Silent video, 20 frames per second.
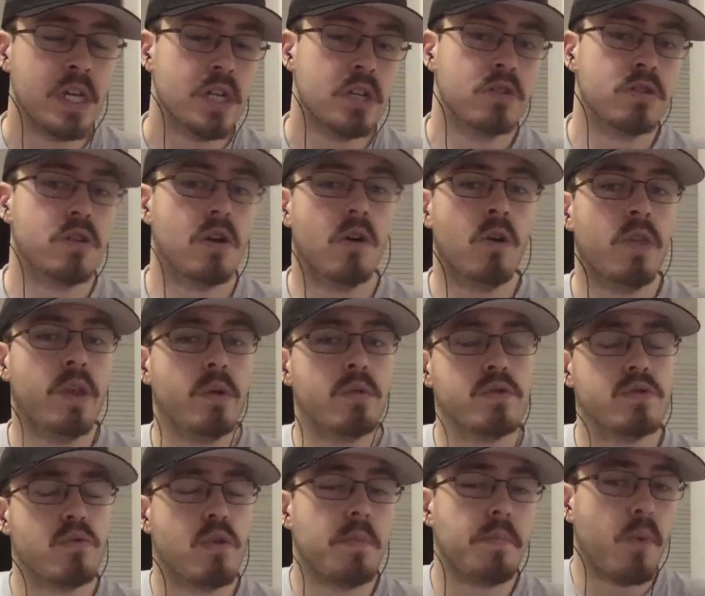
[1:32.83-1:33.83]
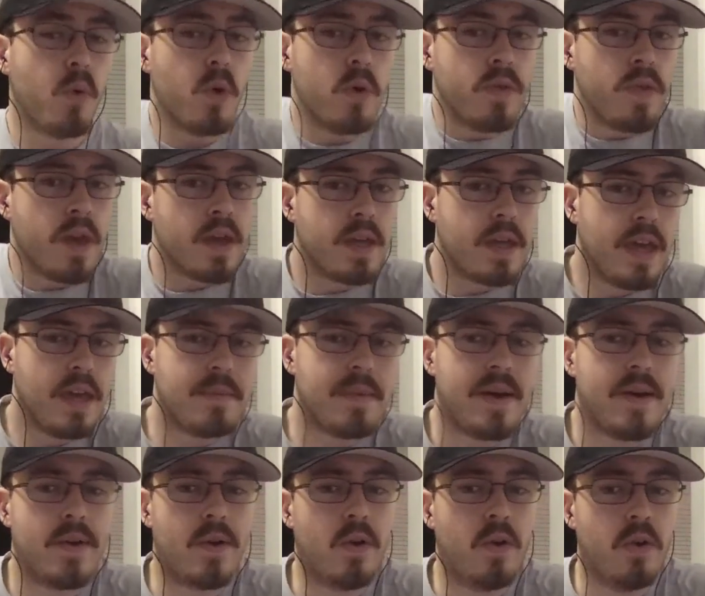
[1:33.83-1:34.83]
So there was a report that came
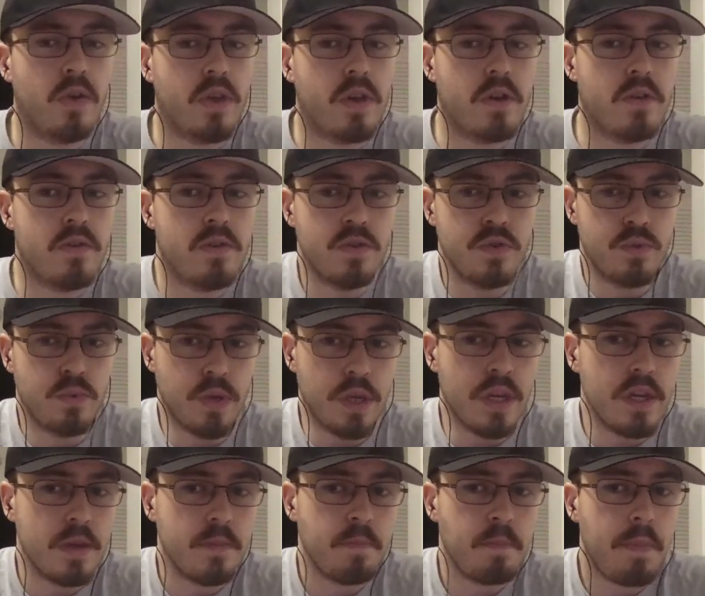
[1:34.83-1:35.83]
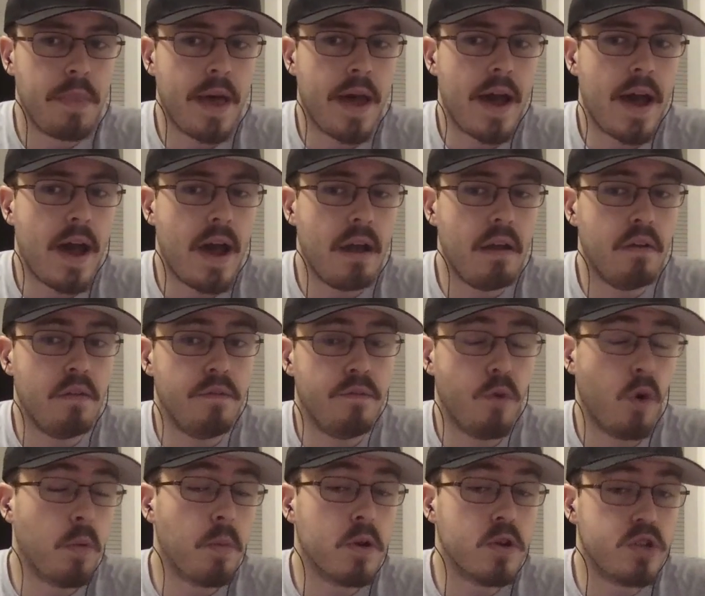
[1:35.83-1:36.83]
out earlier this week that
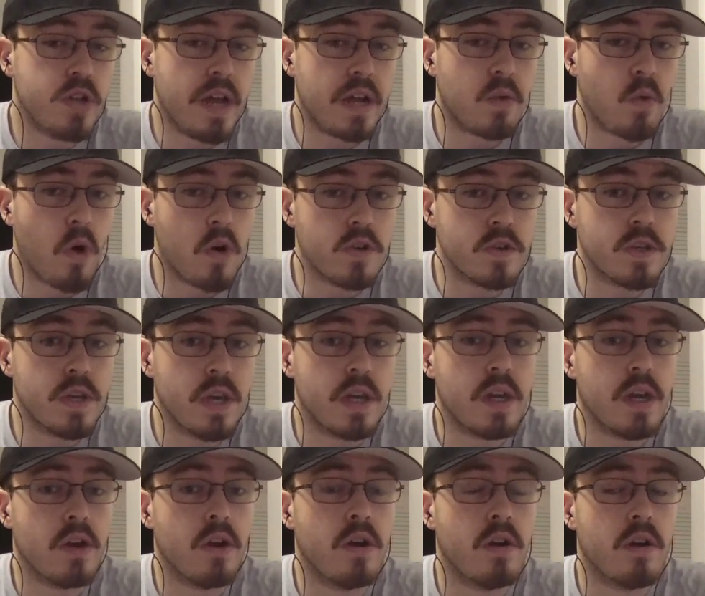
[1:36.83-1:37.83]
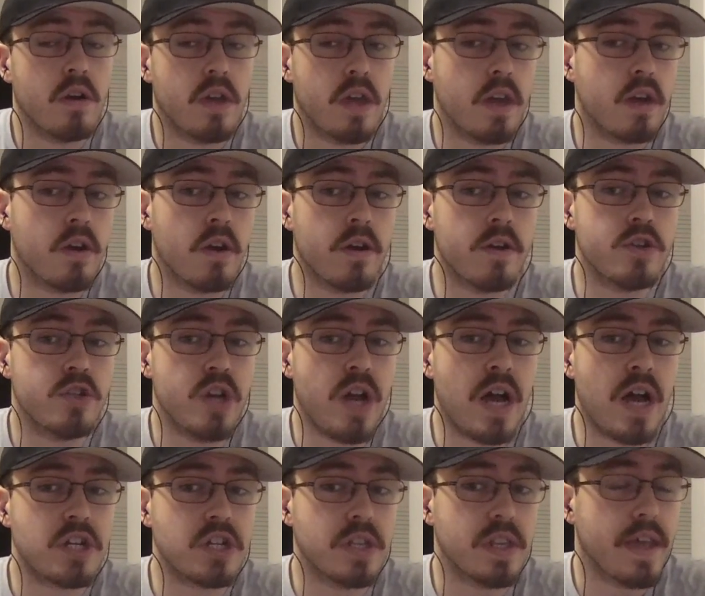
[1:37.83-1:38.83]
former Jaguars kicker
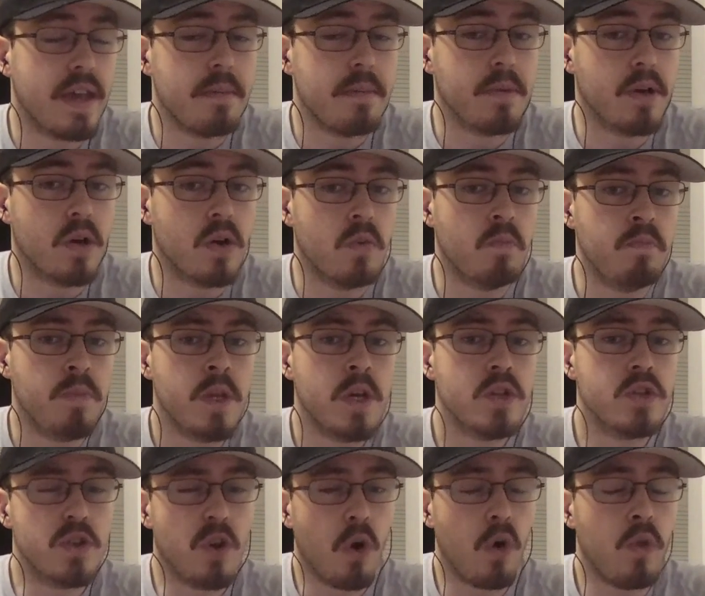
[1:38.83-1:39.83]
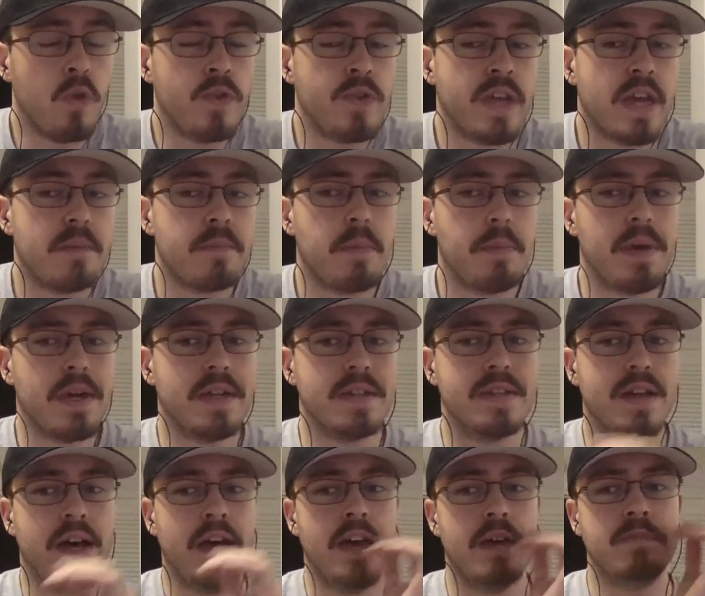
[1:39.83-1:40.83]
Josh Lambo told the Tampa Bay
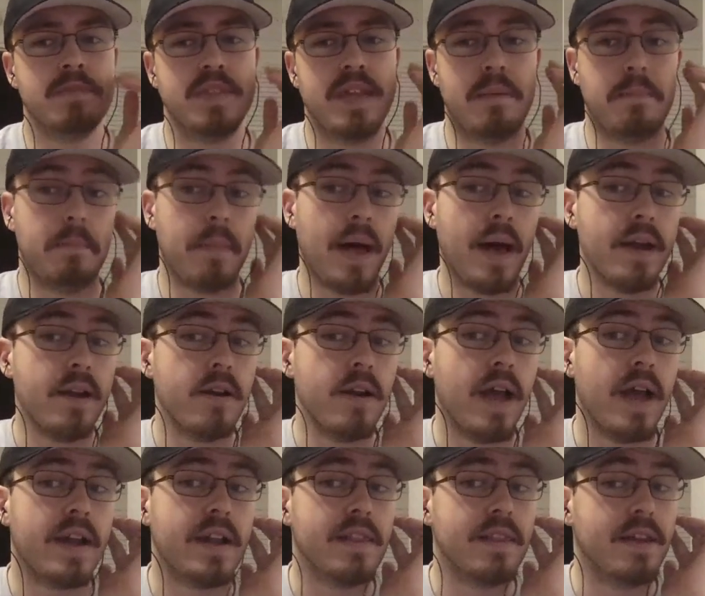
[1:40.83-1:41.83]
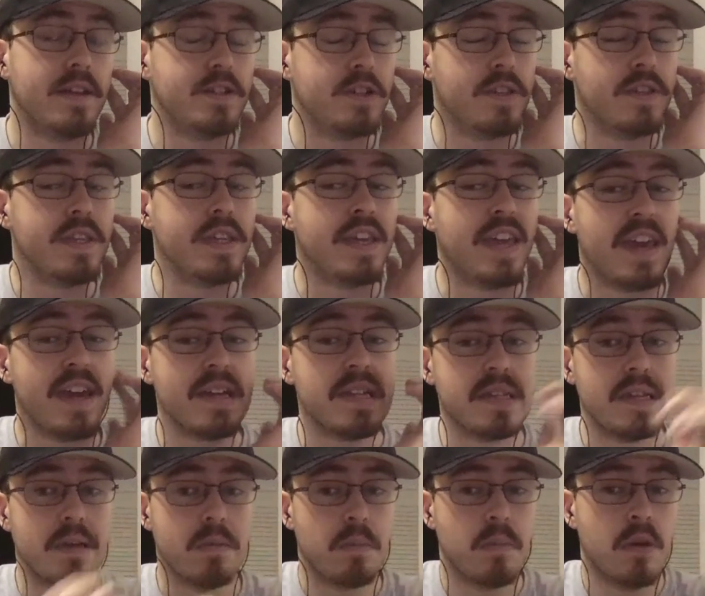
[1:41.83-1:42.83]
Times that Meyer had allegedly kicked
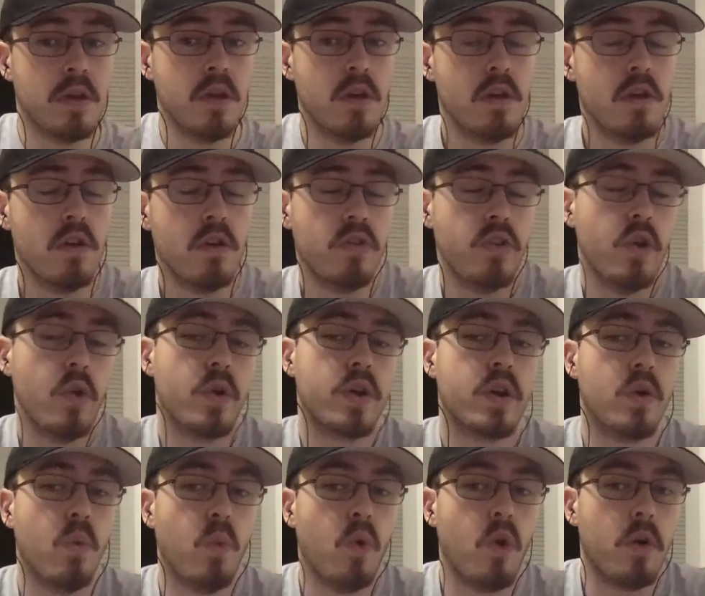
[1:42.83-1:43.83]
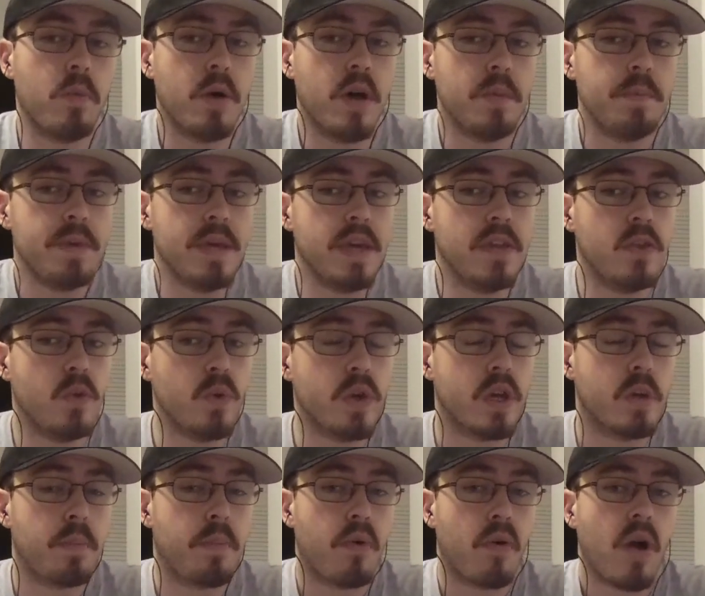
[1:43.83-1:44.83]
him during a warm-up in the week
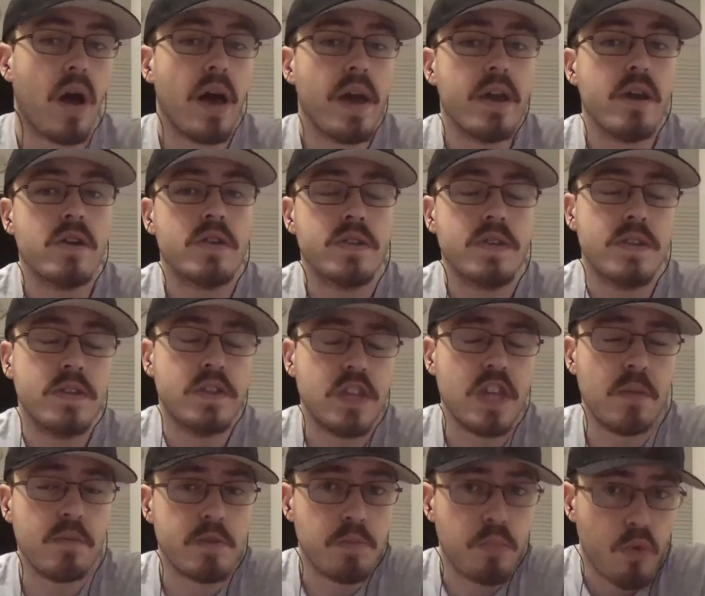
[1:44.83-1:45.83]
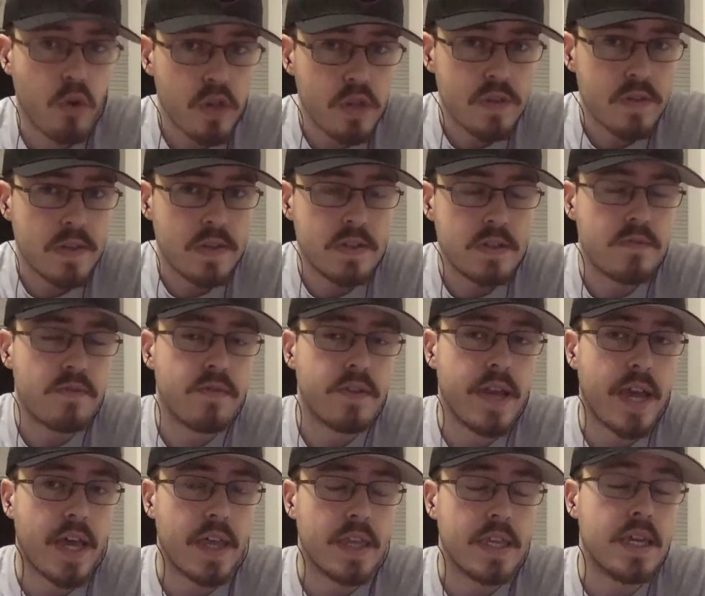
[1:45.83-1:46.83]
prior to the team's preseason
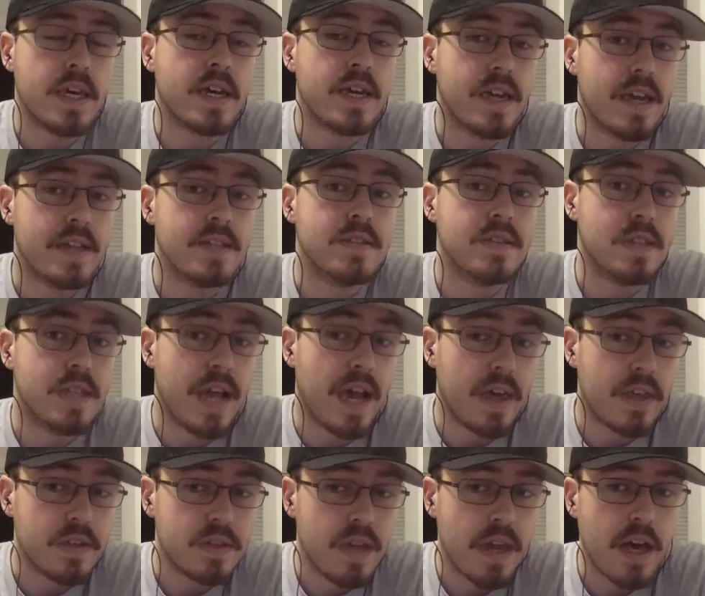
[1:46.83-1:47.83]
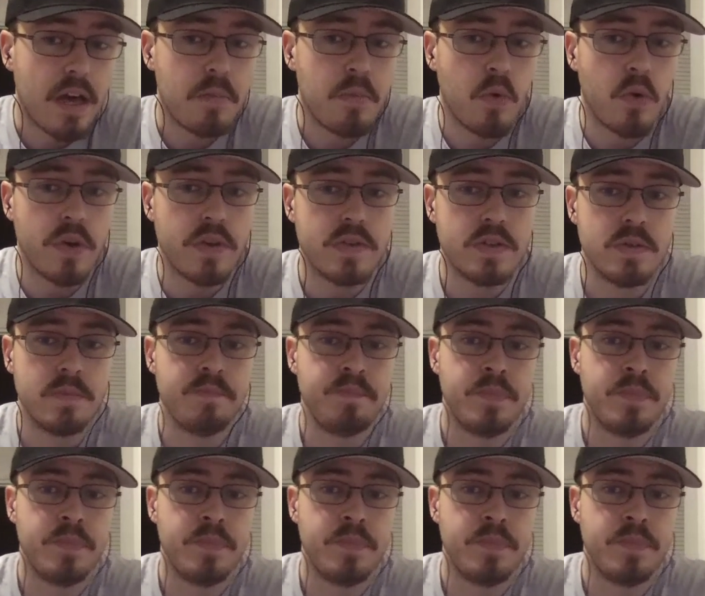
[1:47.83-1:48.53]
finale against the Dallas Cowboys.